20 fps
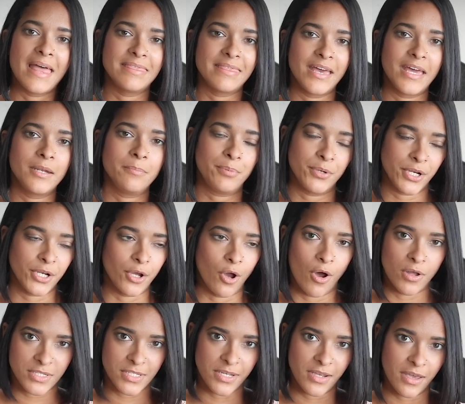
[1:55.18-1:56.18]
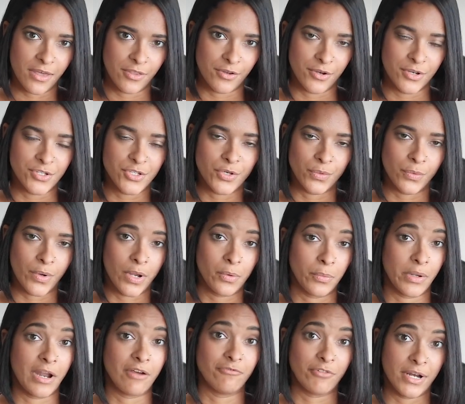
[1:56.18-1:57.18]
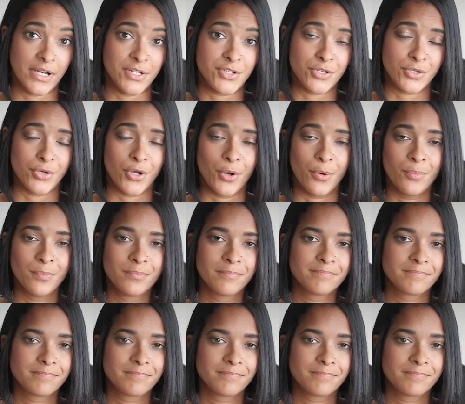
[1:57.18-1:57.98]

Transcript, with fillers: and then put it all together into one when I'm ready to go.